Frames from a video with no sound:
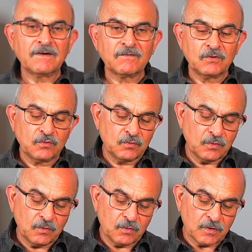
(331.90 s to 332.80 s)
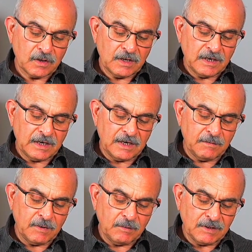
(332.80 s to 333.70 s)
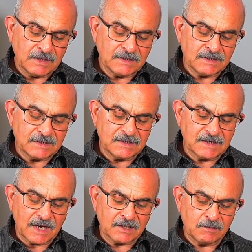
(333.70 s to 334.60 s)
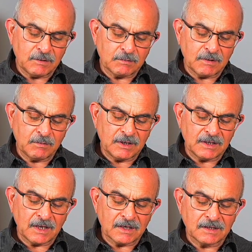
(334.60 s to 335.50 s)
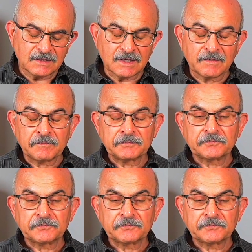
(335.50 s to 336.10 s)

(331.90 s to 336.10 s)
you, or maybe there's a disagreement, maybe there is a